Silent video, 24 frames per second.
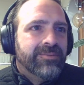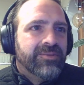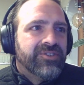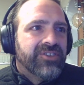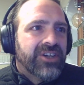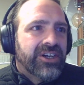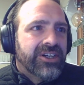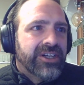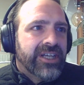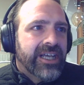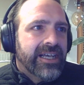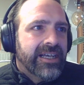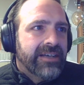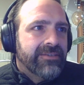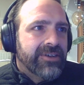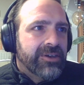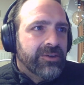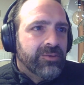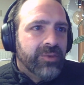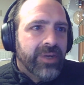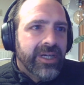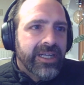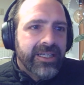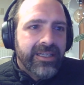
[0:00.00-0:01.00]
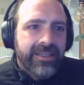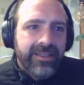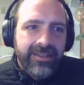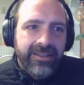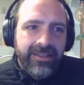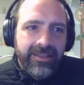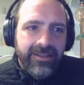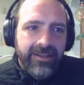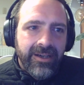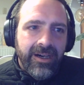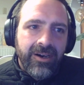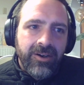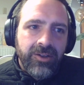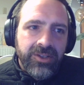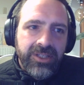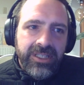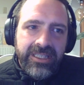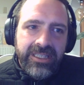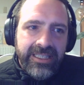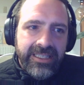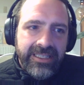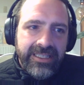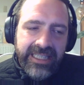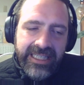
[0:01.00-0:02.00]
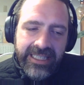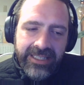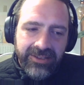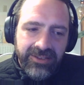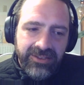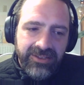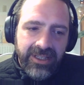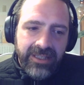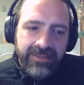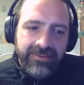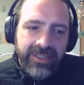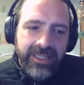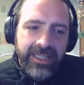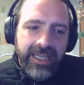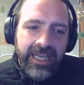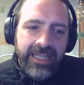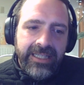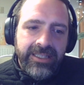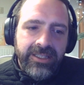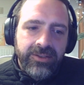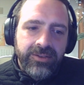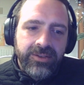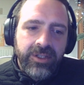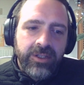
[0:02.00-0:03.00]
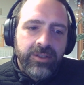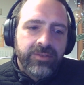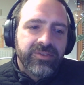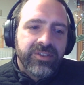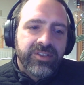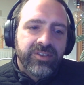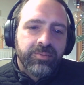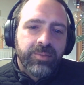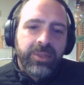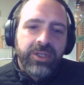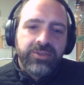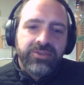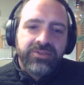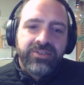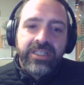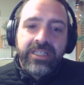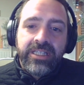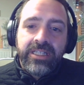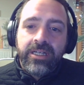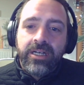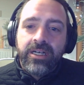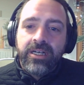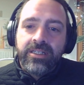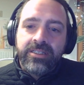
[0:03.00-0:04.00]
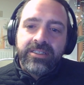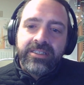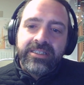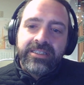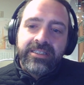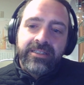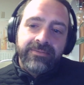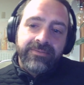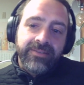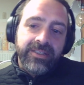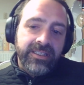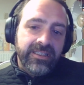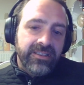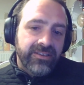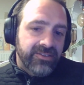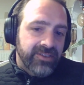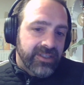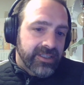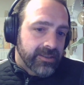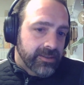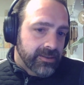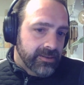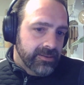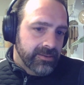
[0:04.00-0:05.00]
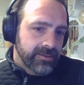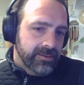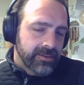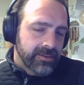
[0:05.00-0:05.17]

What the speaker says: sorry, I haven't read all the details of it. I don't know if it's posting a different signal